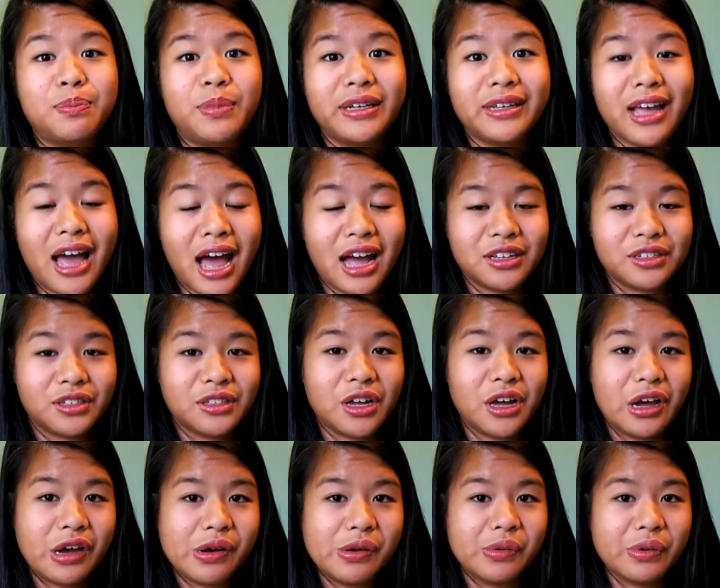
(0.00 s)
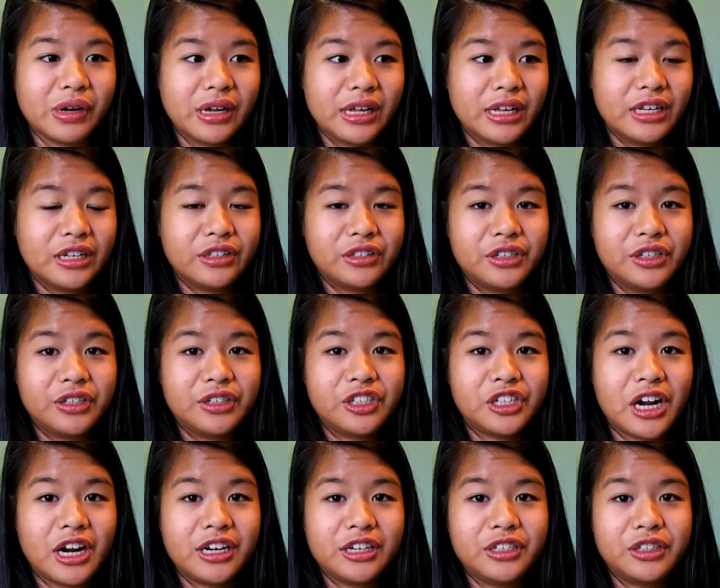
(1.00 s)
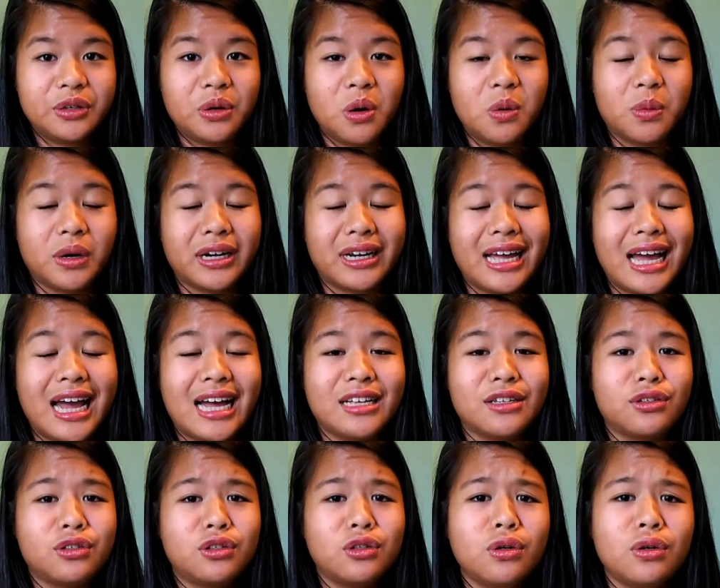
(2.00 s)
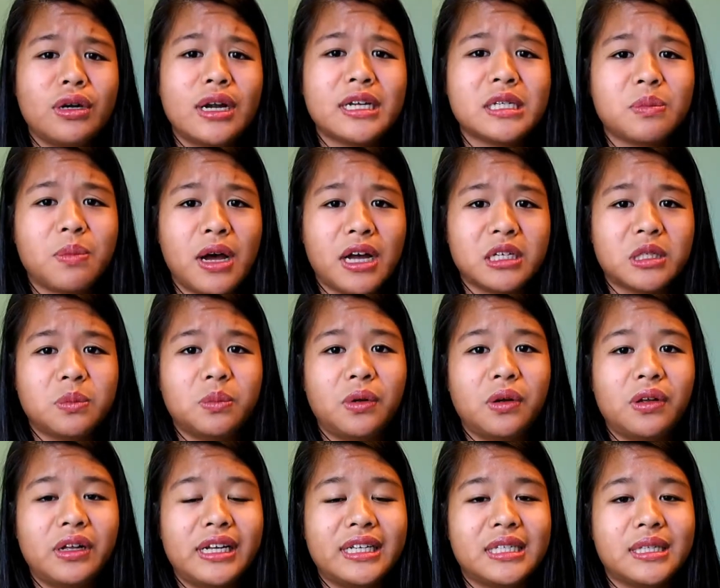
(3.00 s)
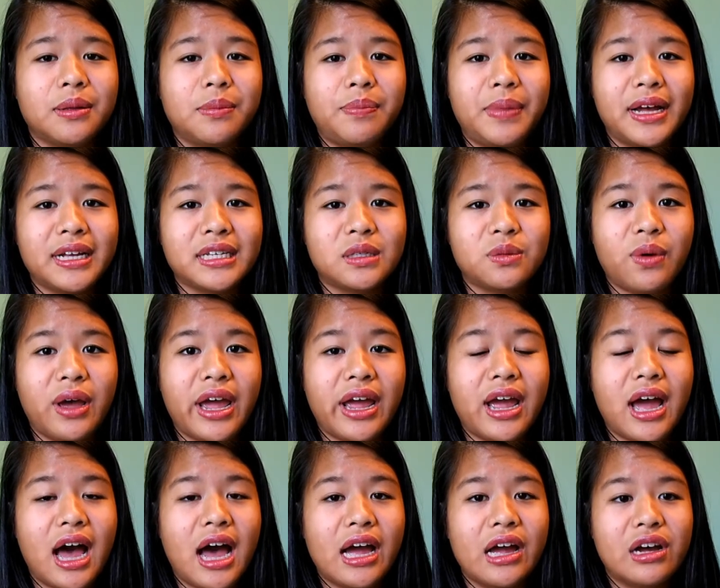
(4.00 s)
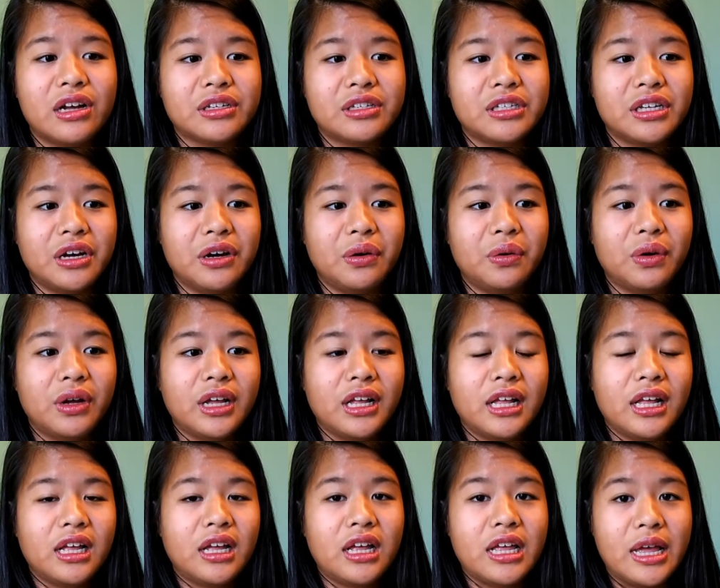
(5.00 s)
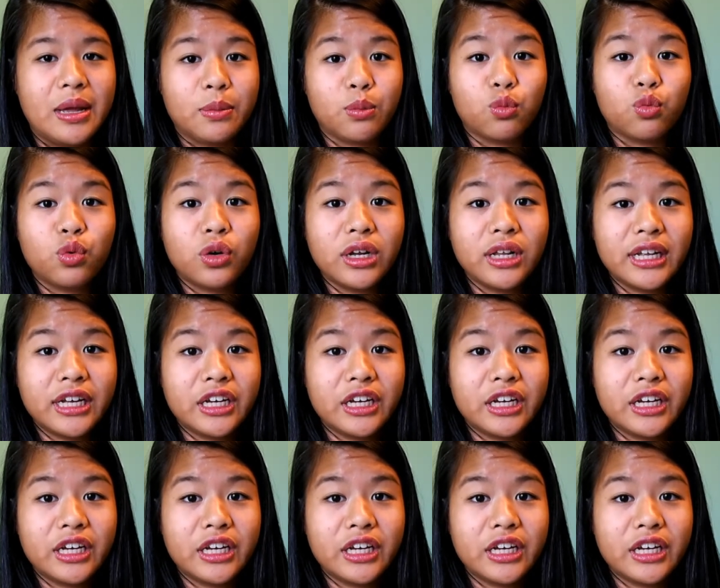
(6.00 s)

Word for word: But yeah, so do try to do homework as soon as possible. It's the best way. I also am really